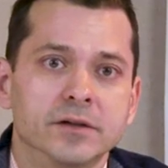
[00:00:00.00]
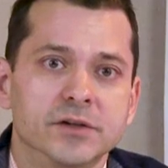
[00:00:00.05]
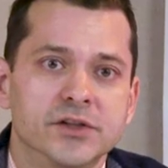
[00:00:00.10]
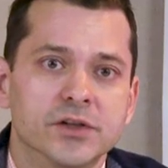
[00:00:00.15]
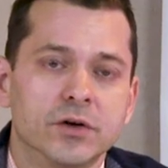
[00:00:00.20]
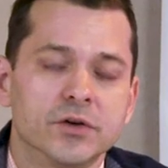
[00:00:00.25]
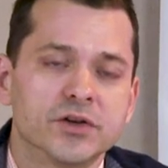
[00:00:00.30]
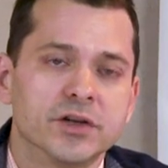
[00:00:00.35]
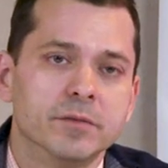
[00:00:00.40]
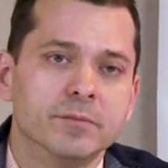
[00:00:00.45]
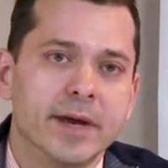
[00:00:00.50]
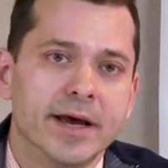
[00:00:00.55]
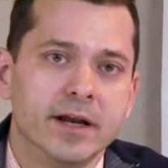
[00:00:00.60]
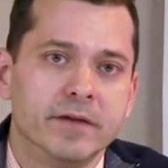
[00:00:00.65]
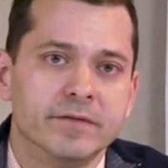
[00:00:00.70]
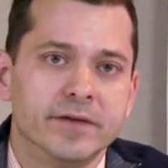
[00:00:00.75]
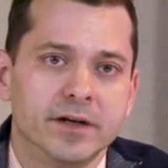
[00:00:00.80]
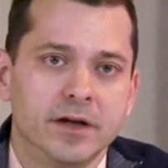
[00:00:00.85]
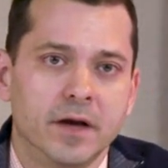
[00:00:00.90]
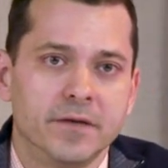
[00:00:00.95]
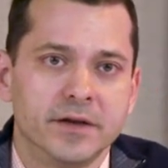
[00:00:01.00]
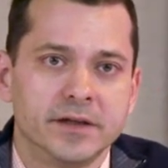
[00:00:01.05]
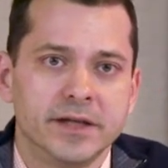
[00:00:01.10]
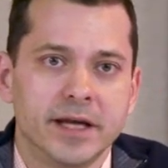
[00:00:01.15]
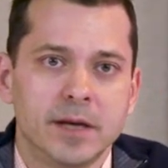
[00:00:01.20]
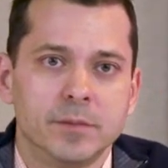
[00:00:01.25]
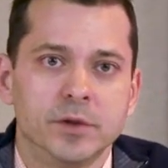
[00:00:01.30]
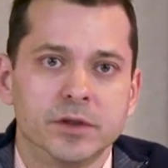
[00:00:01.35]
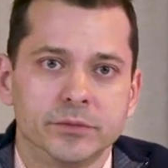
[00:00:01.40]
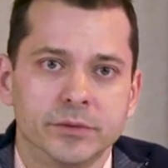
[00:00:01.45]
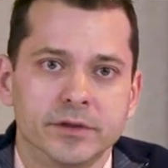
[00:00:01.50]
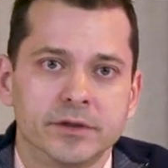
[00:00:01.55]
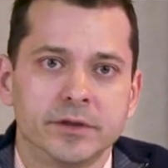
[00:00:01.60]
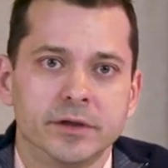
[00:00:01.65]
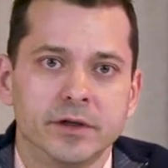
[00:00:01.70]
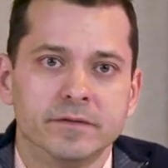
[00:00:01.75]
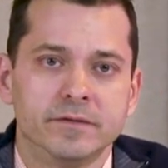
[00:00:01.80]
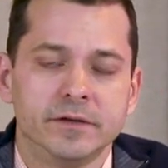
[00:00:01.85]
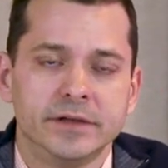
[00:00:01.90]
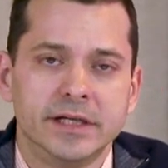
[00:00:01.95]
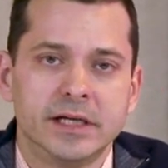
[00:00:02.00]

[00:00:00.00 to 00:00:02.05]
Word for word: or social benefit on the table in return for